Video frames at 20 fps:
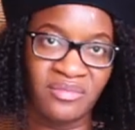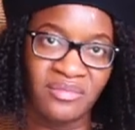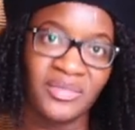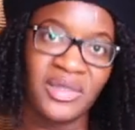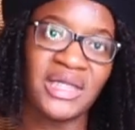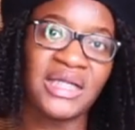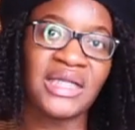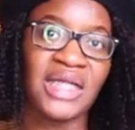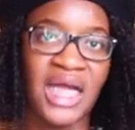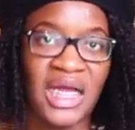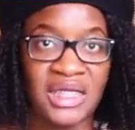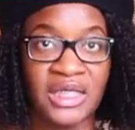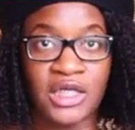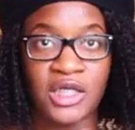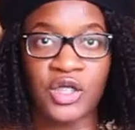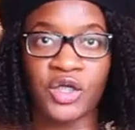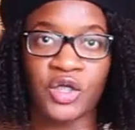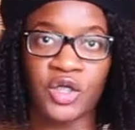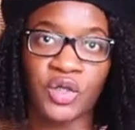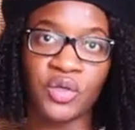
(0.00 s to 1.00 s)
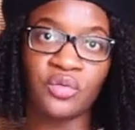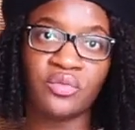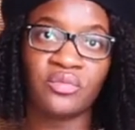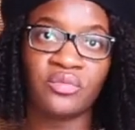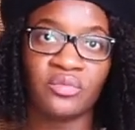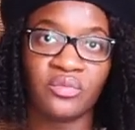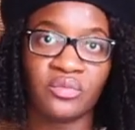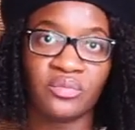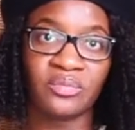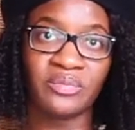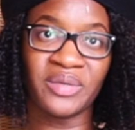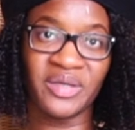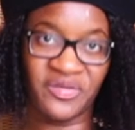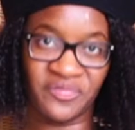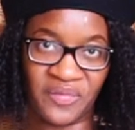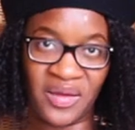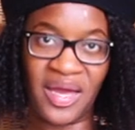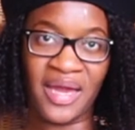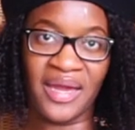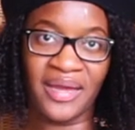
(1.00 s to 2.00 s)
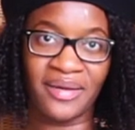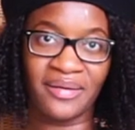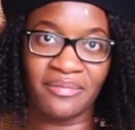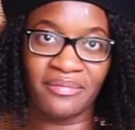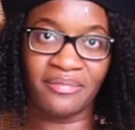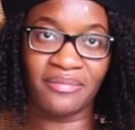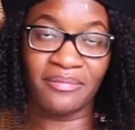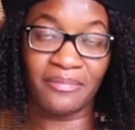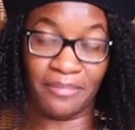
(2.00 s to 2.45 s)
But it's like, I dare you. But it's fine.